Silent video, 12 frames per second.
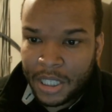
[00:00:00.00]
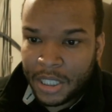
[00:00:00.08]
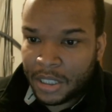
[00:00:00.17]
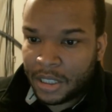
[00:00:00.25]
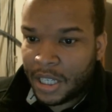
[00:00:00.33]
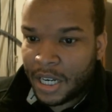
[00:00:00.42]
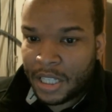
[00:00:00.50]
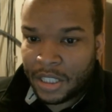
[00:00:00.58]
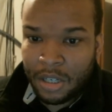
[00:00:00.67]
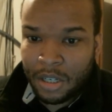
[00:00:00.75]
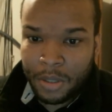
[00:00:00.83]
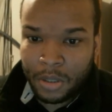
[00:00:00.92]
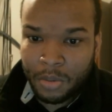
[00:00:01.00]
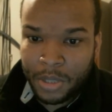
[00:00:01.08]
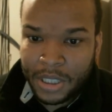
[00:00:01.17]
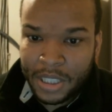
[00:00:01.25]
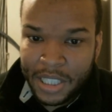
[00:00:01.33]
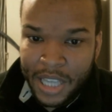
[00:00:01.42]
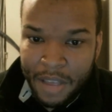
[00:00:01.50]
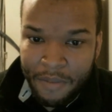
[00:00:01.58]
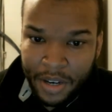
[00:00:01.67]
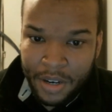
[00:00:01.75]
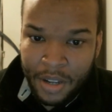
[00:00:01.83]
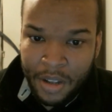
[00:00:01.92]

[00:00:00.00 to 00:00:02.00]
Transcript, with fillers: is sitting at 0.27,